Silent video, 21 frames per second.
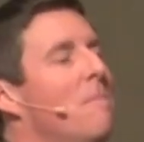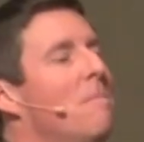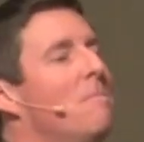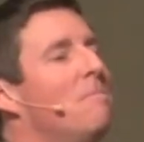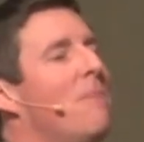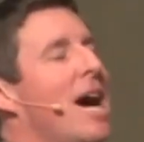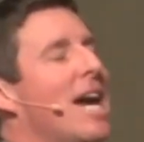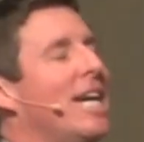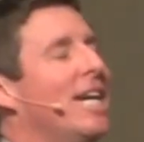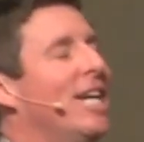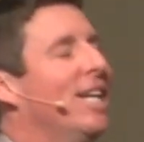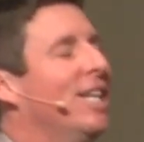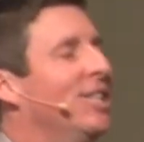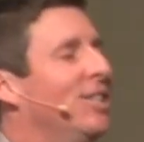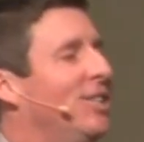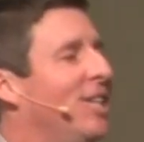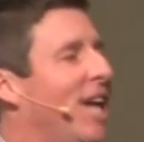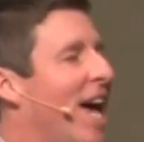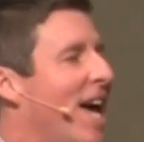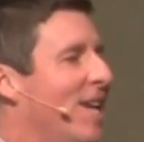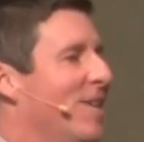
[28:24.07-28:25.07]
my
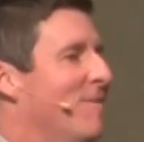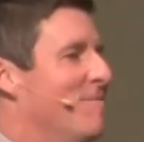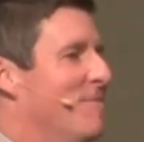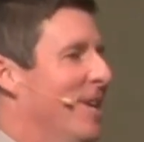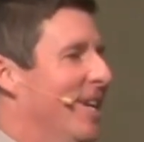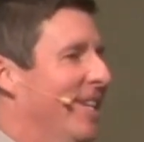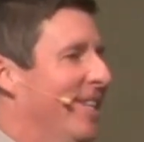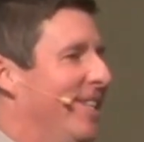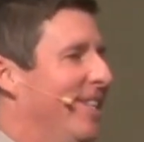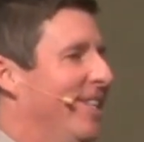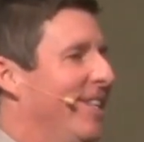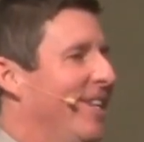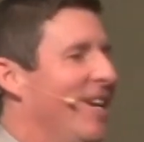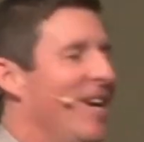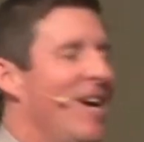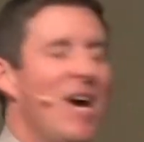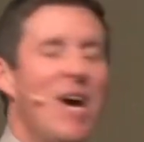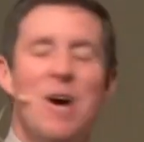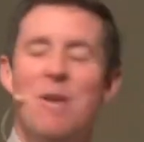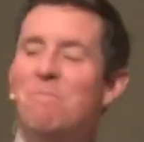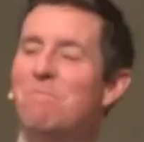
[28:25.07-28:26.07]
contentment,
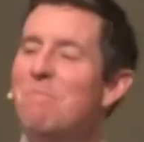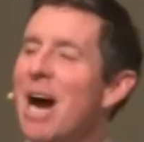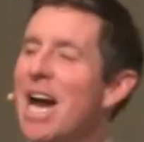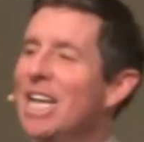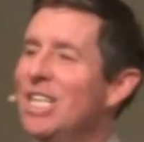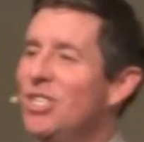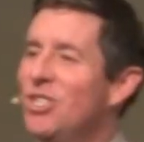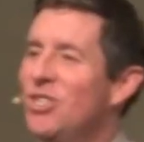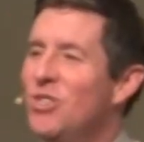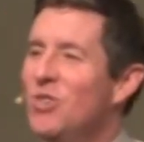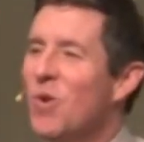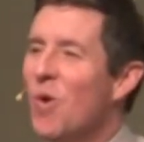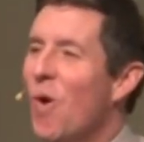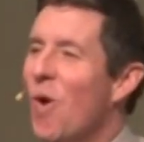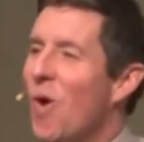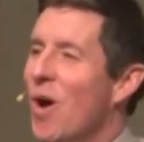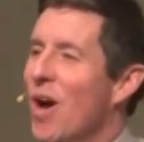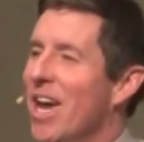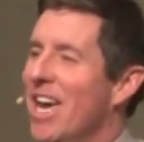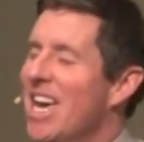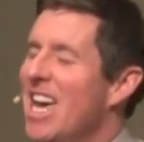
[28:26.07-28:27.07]
my
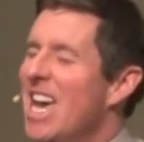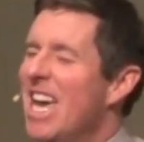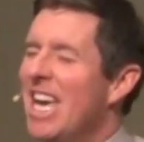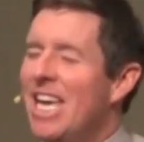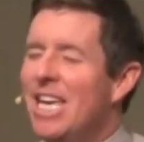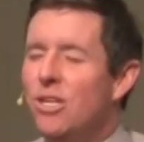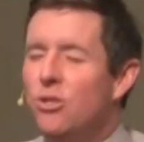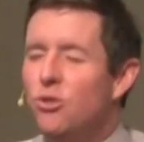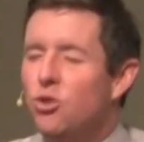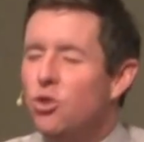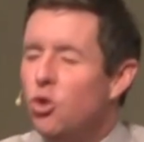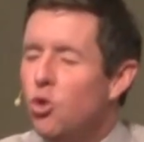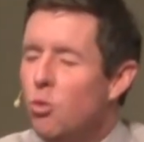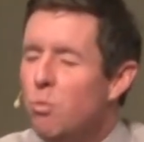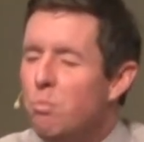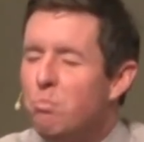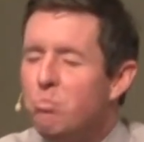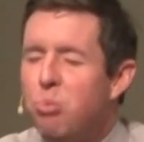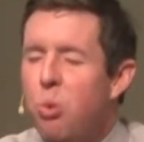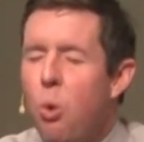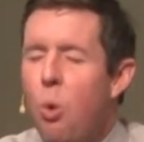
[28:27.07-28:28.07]
joy is to
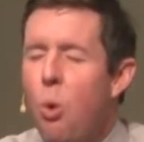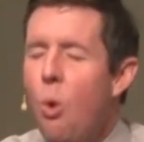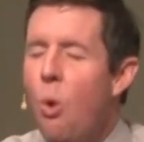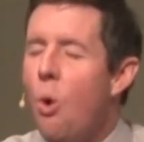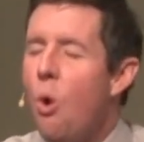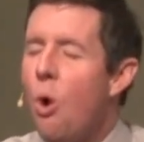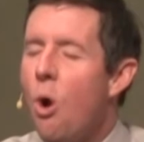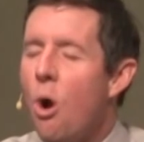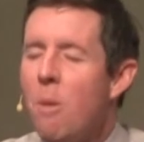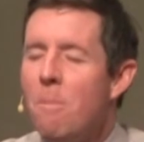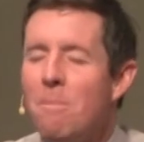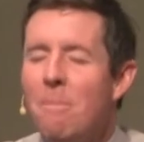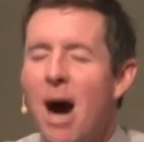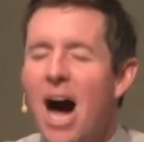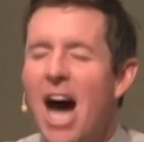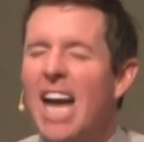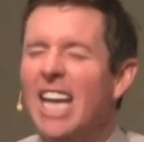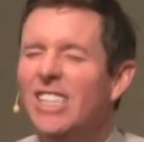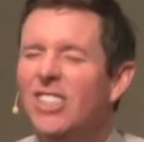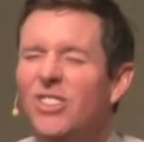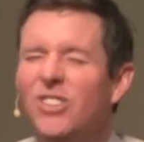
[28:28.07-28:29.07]
pour
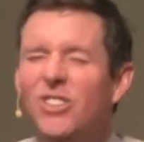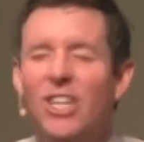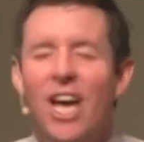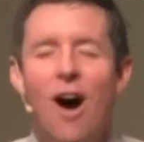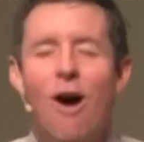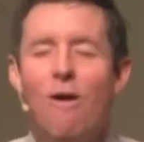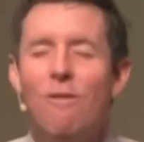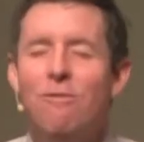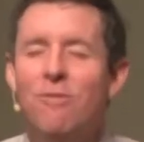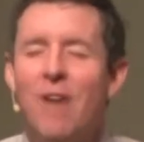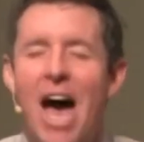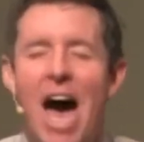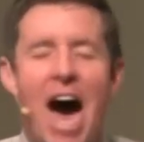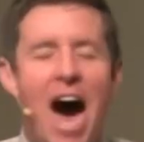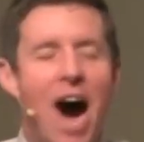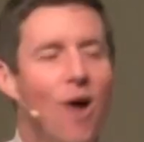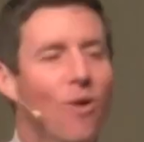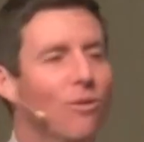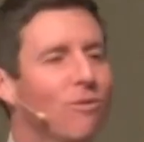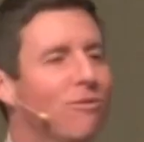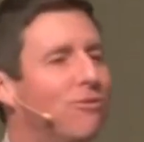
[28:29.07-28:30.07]
myself
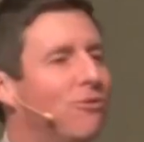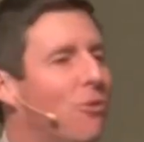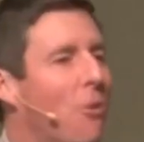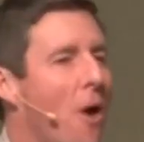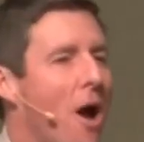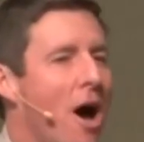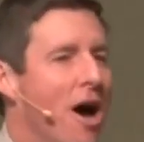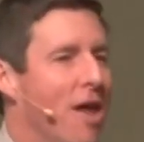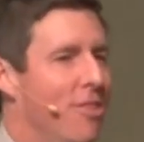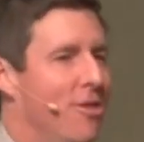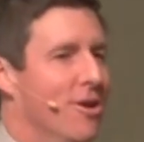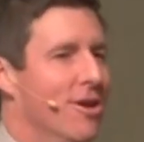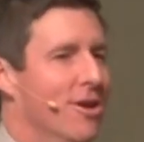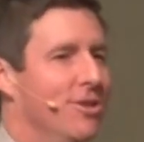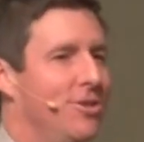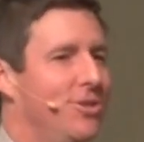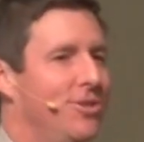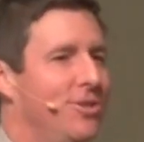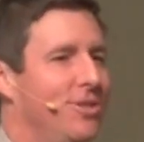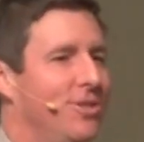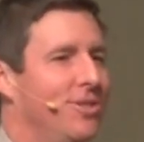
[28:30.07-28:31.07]
out for
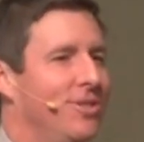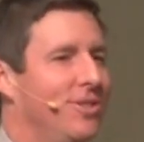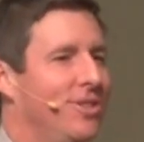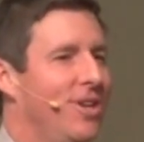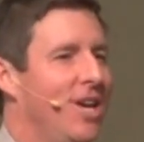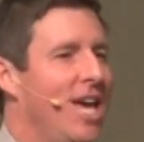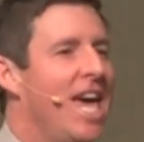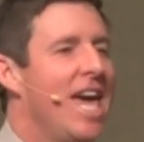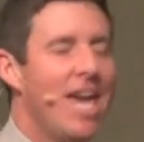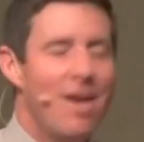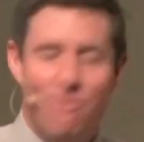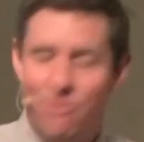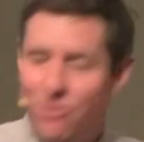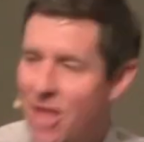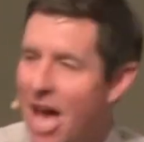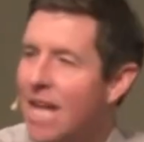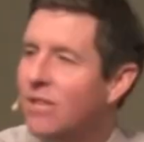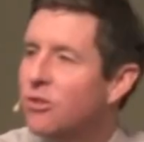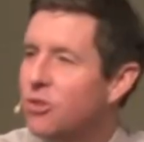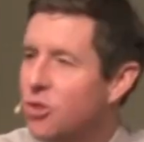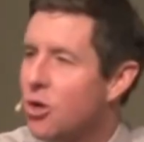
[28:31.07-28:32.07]
others. If
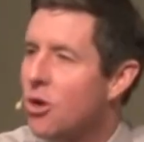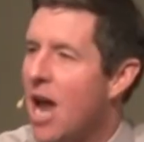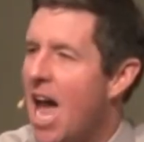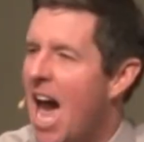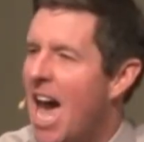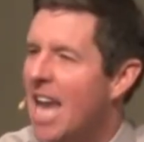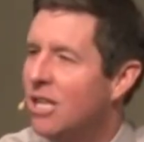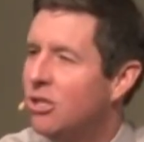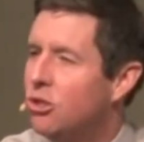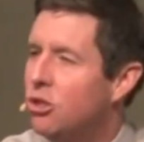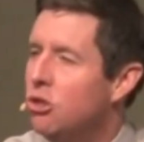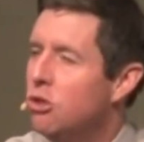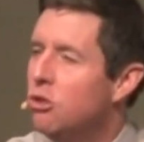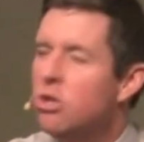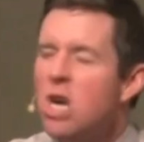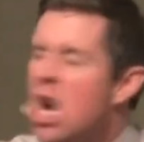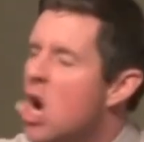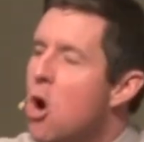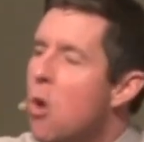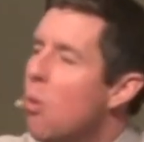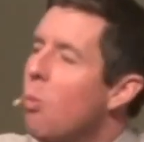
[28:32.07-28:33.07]
that's your attitude,
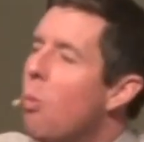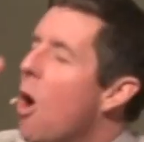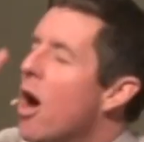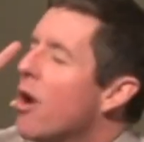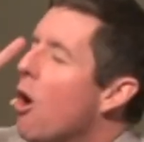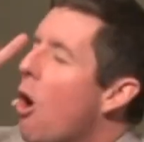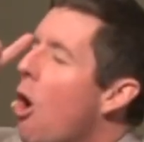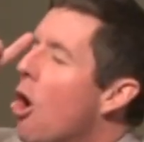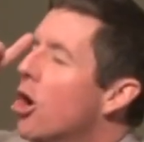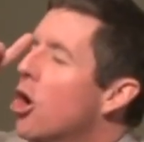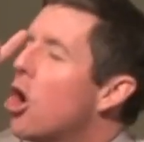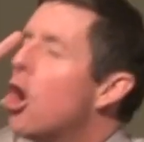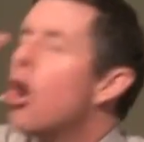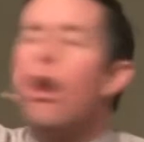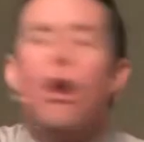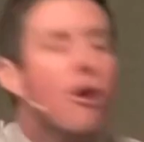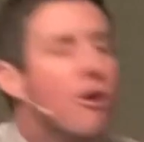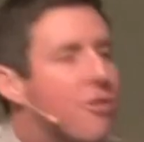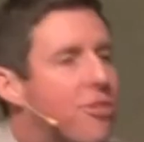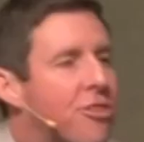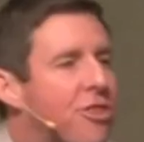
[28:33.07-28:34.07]
what on
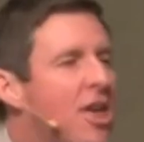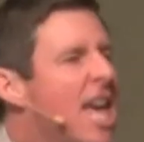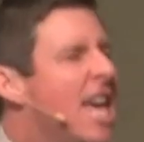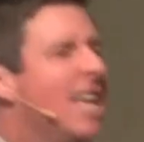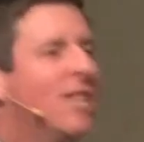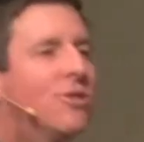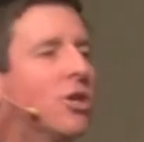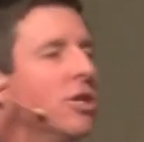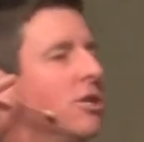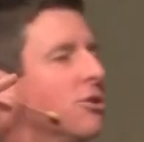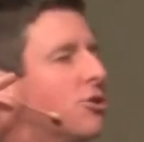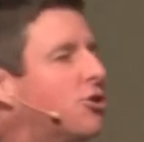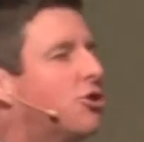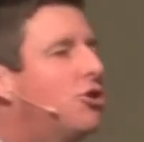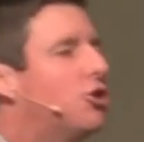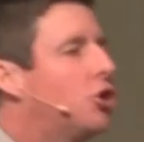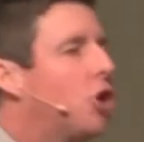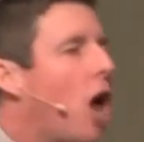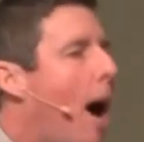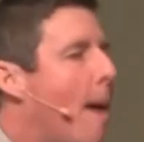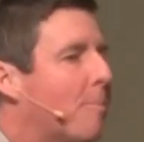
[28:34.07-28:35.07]
earth is going to
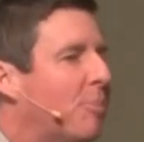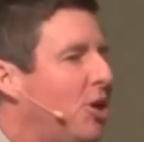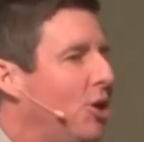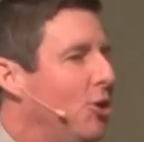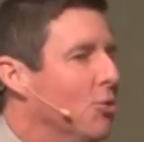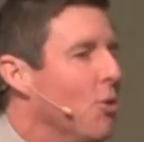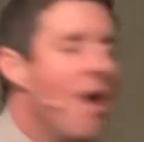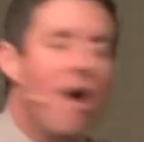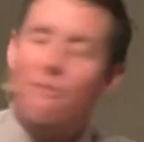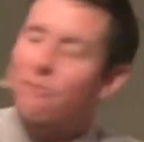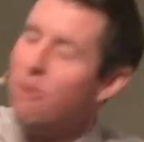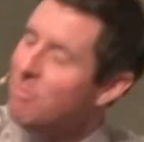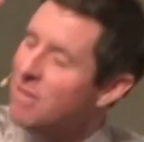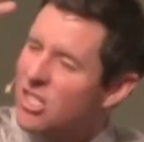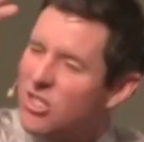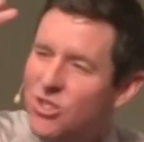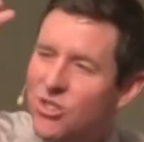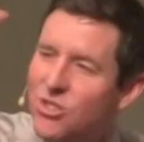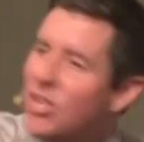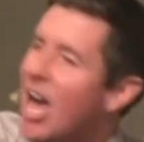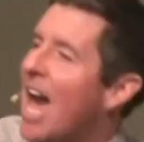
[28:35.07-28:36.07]
stop you from the
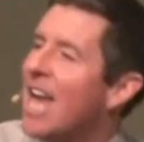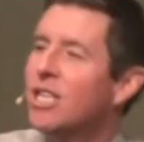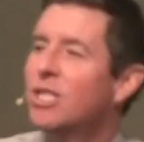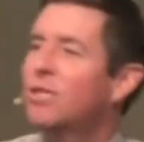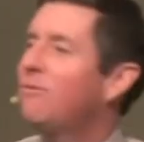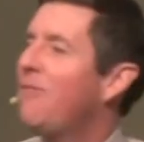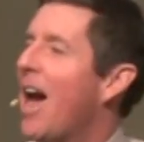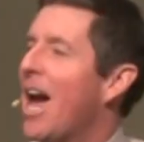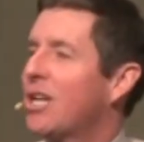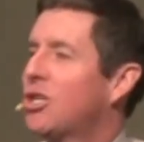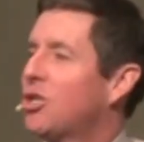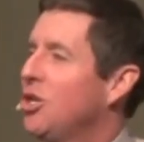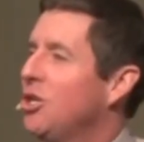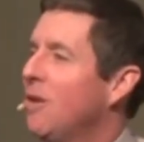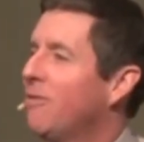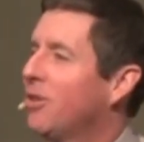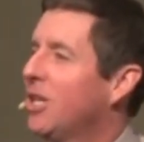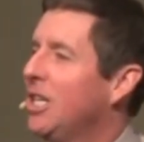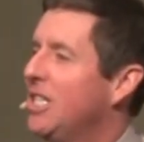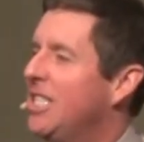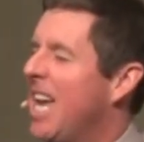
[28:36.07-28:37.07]
satisfaction
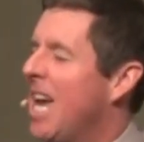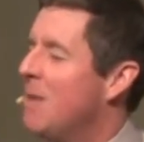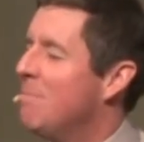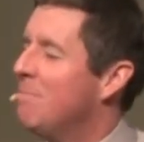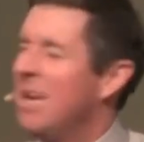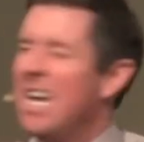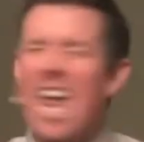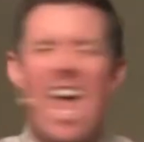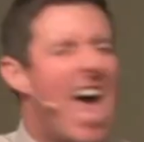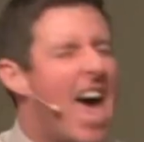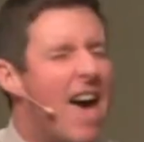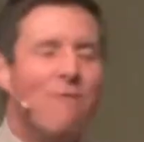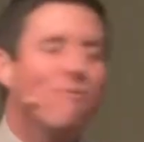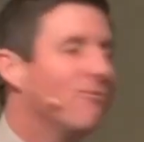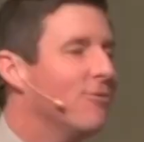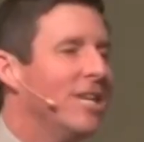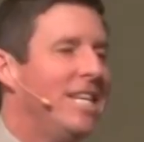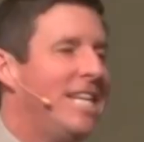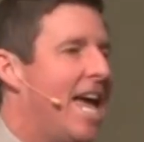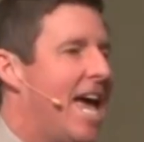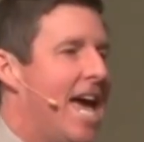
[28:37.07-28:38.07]
of contentment
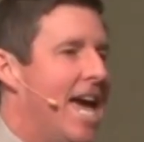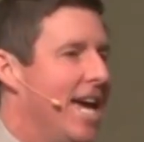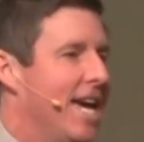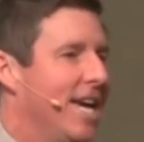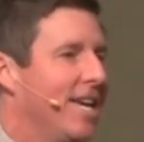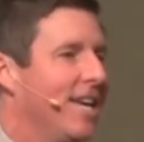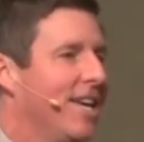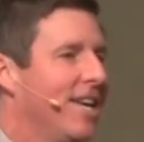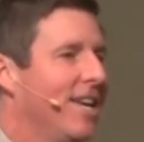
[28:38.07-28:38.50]
every day?